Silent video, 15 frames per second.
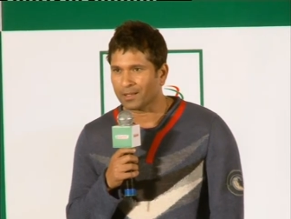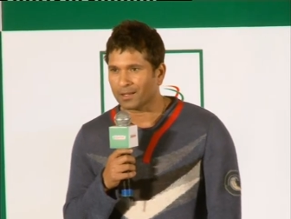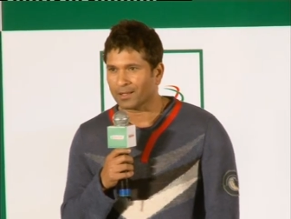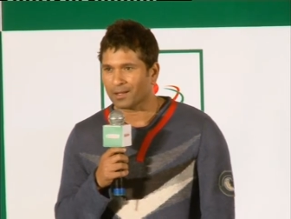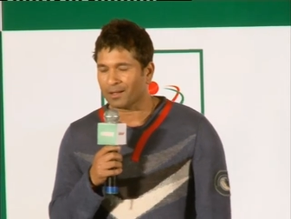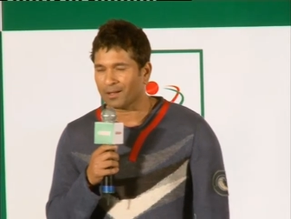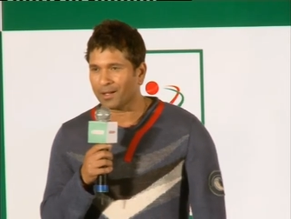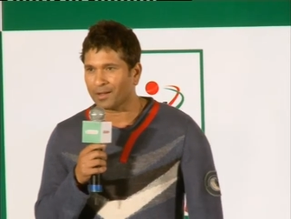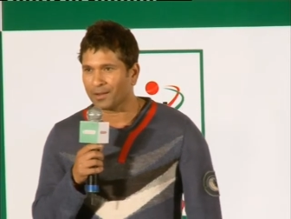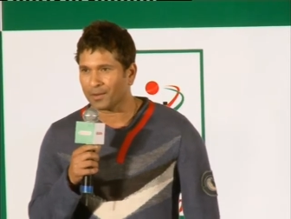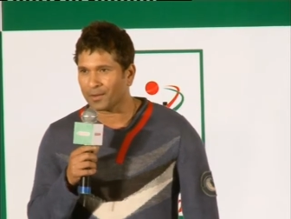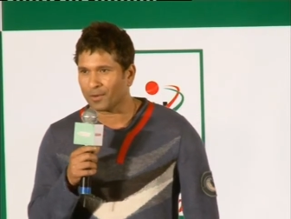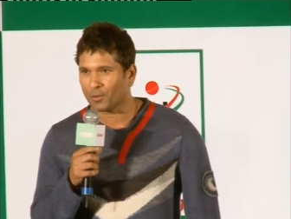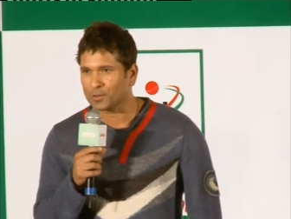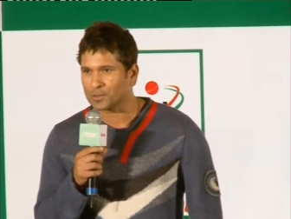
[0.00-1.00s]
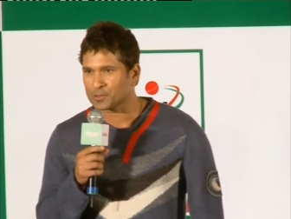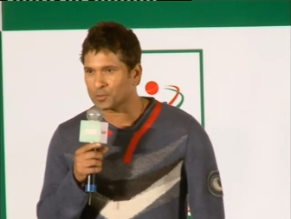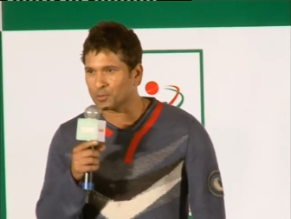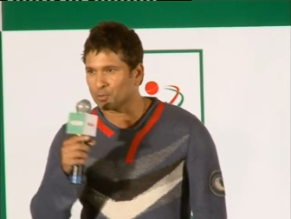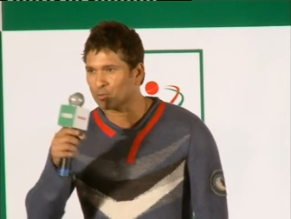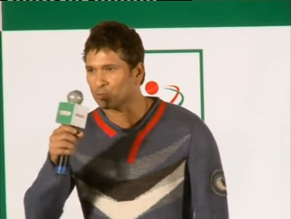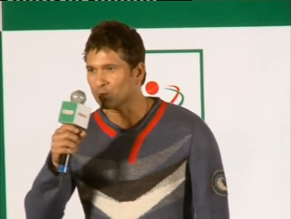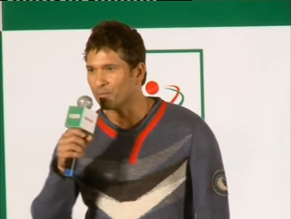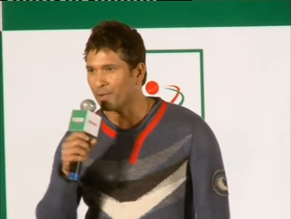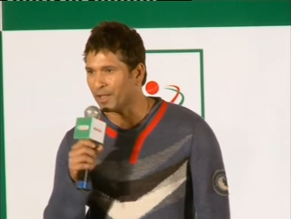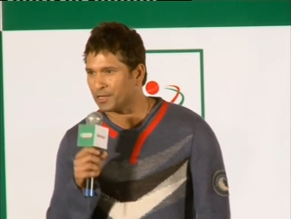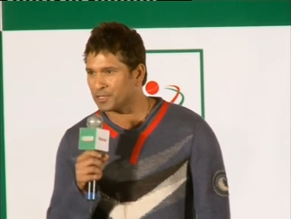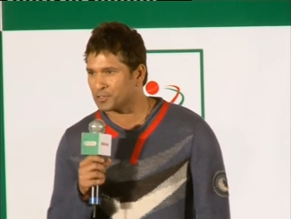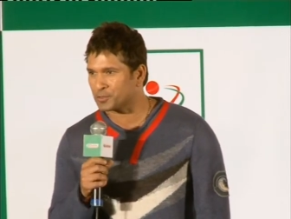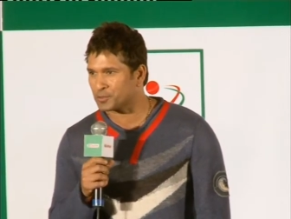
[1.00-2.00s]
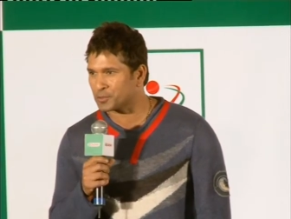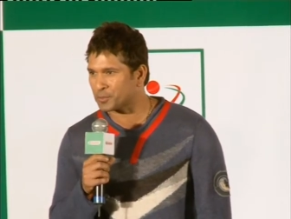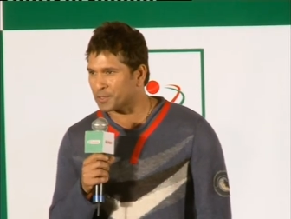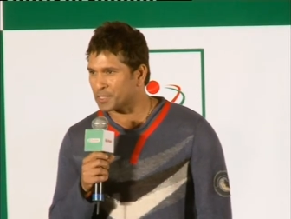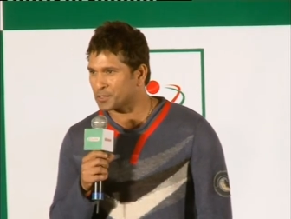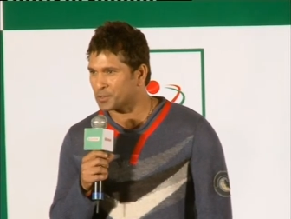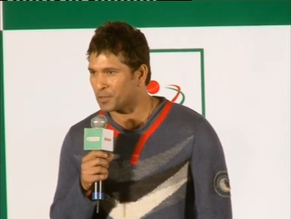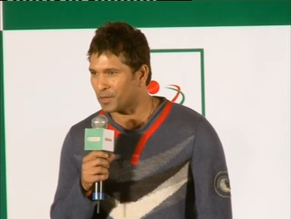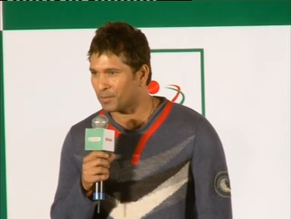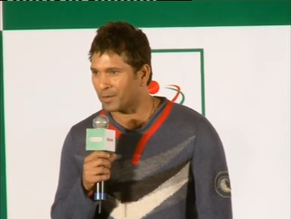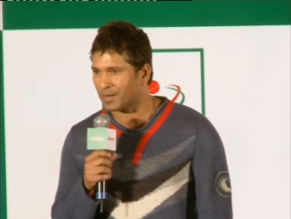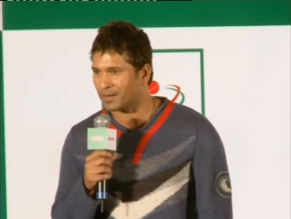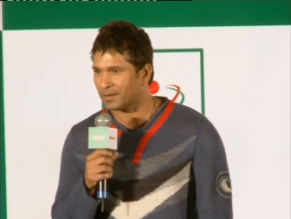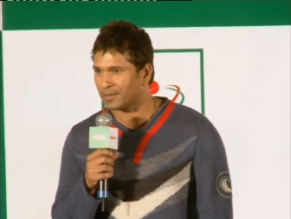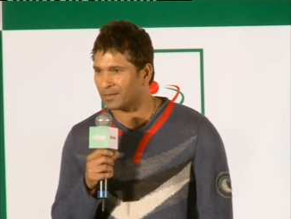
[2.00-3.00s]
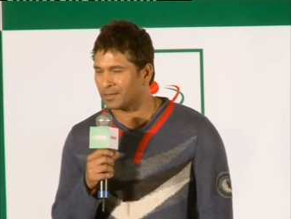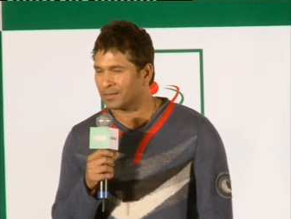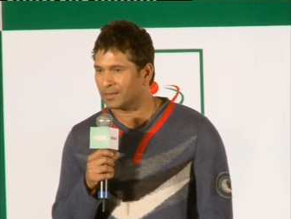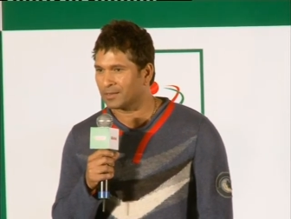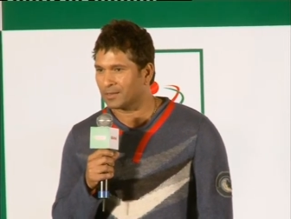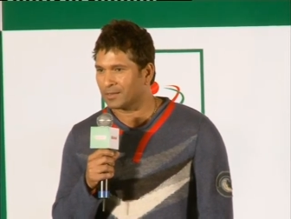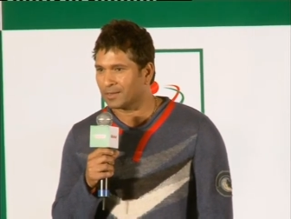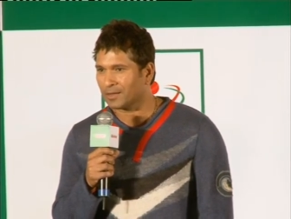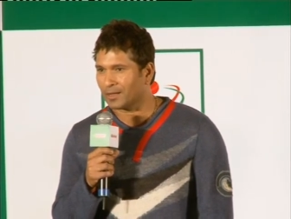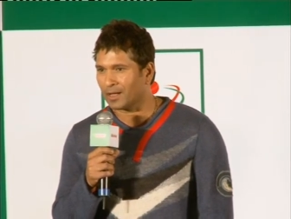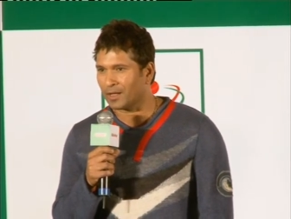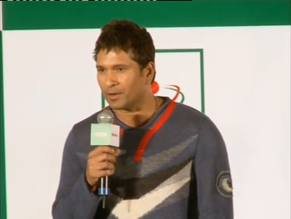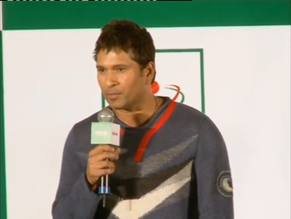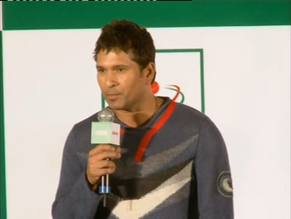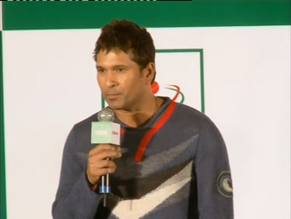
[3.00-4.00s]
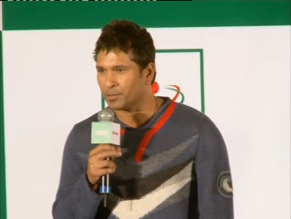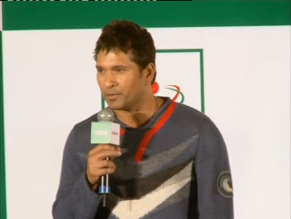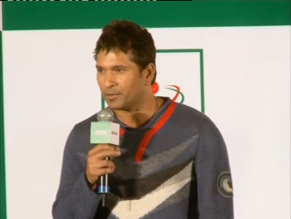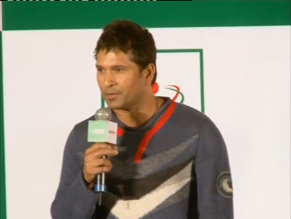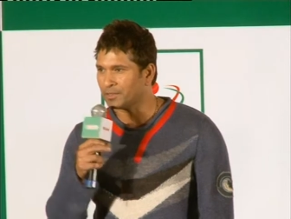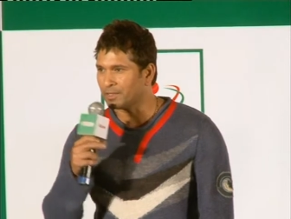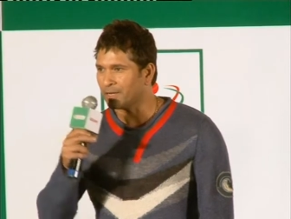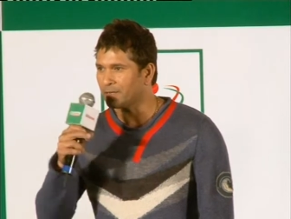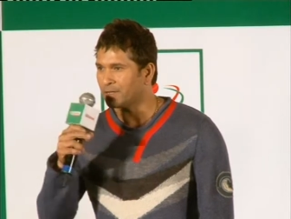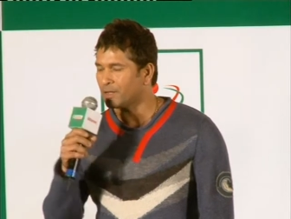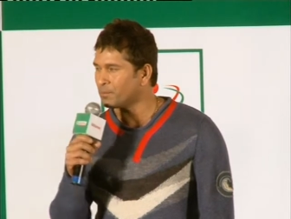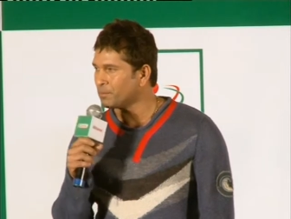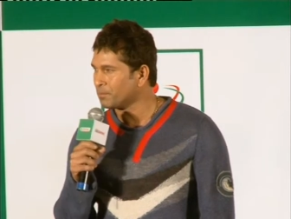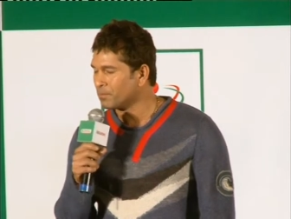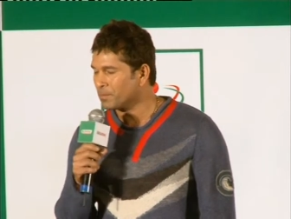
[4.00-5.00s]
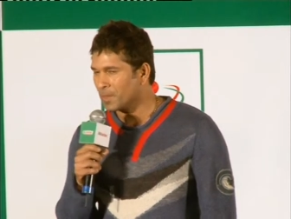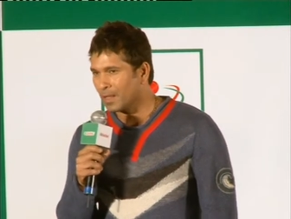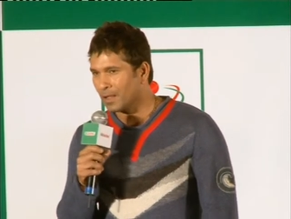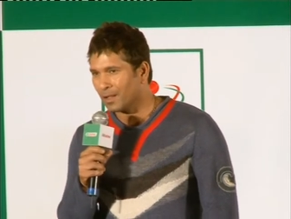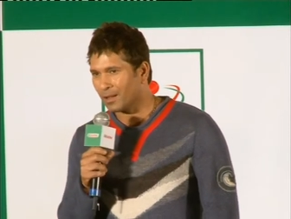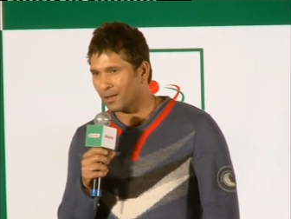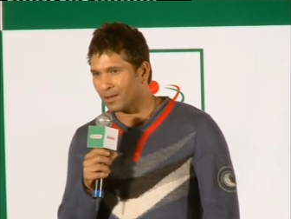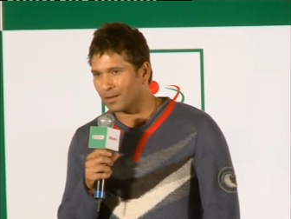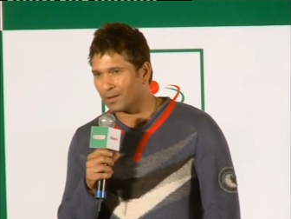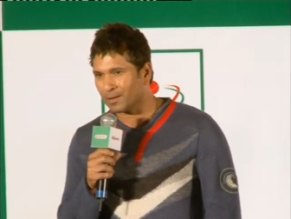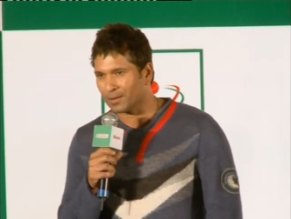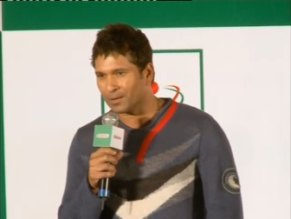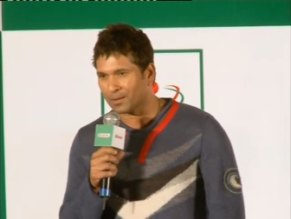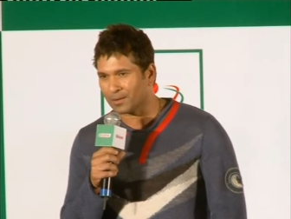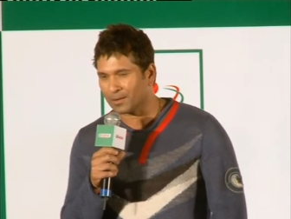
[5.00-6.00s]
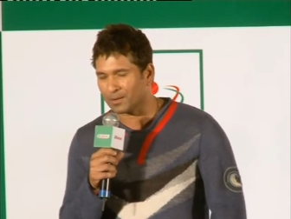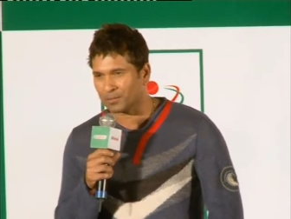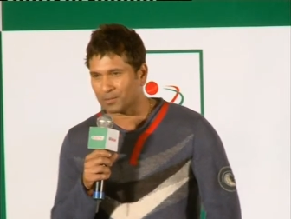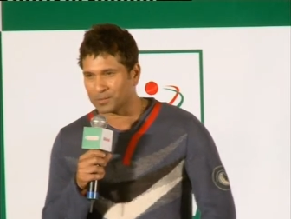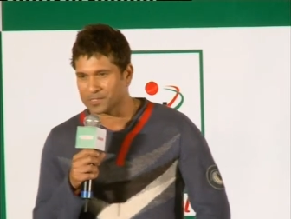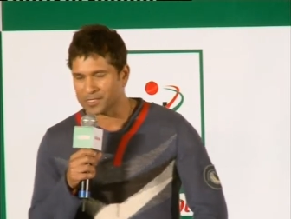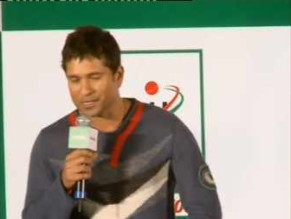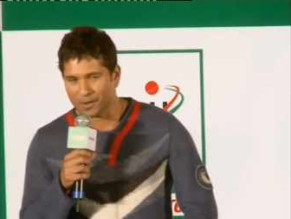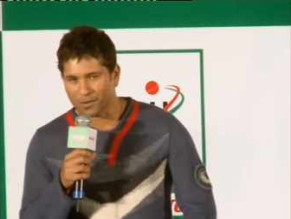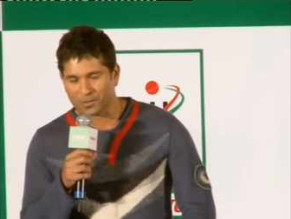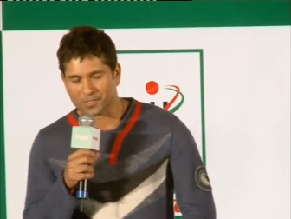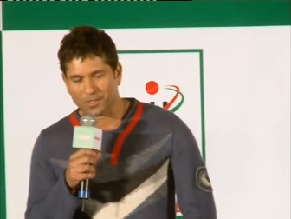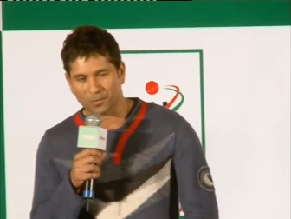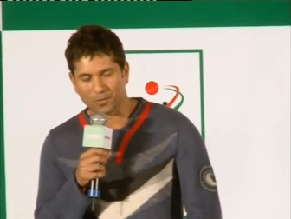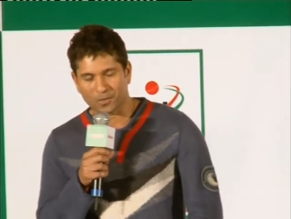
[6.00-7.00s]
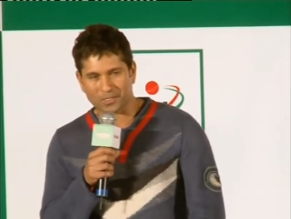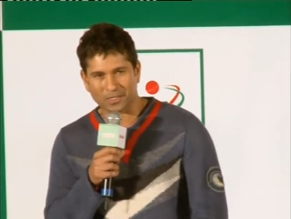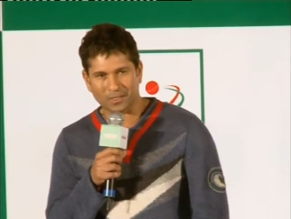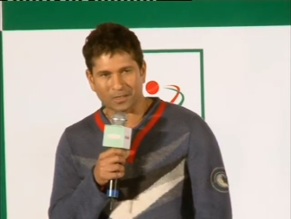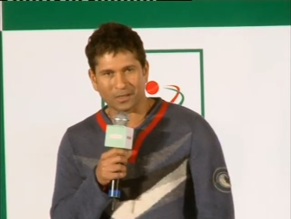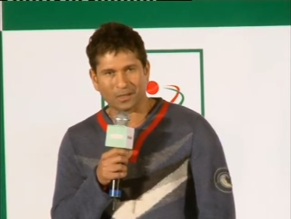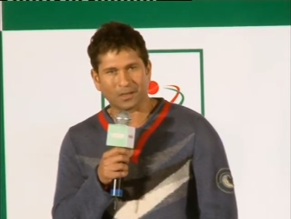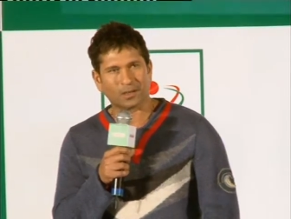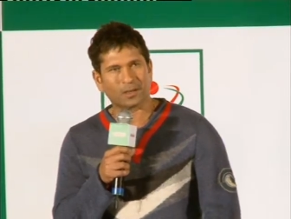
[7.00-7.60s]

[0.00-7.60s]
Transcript: uh, I also managed to speak to him. And uh, I remember that time uh, uh, Mr. Gavaskar was in